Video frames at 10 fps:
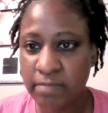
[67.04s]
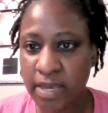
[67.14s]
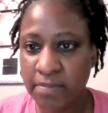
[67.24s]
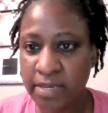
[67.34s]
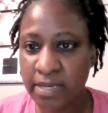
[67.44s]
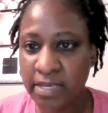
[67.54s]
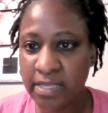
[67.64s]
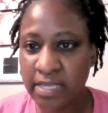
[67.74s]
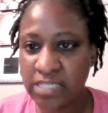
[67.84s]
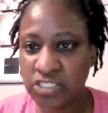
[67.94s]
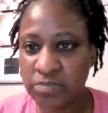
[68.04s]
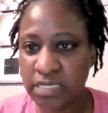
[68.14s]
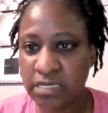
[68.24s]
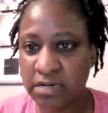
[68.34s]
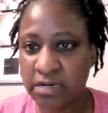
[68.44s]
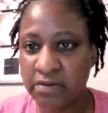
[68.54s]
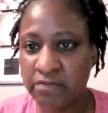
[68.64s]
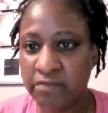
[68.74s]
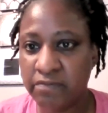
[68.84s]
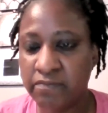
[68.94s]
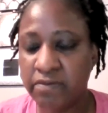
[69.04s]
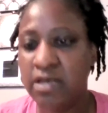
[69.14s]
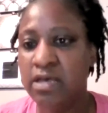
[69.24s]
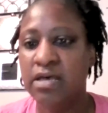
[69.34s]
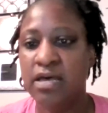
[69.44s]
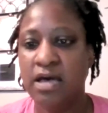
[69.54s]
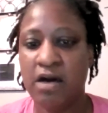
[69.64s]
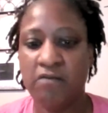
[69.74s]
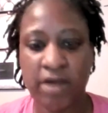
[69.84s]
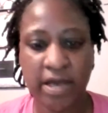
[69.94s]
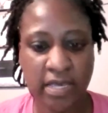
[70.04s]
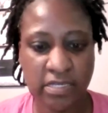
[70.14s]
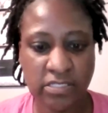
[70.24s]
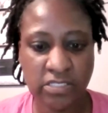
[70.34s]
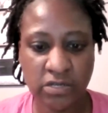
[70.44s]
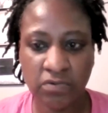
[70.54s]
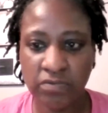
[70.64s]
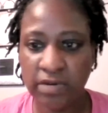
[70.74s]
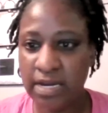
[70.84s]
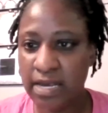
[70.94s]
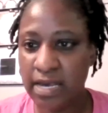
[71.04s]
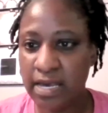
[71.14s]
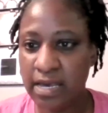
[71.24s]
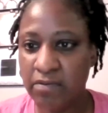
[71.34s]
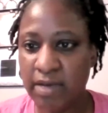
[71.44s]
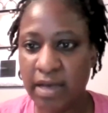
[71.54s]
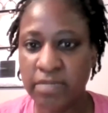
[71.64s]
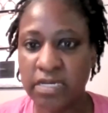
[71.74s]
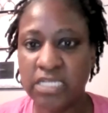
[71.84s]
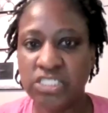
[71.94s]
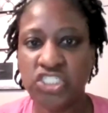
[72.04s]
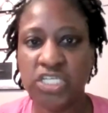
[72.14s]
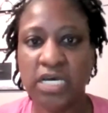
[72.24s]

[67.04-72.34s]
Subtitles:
Maybe that should be good enough. All right, so now I'm going to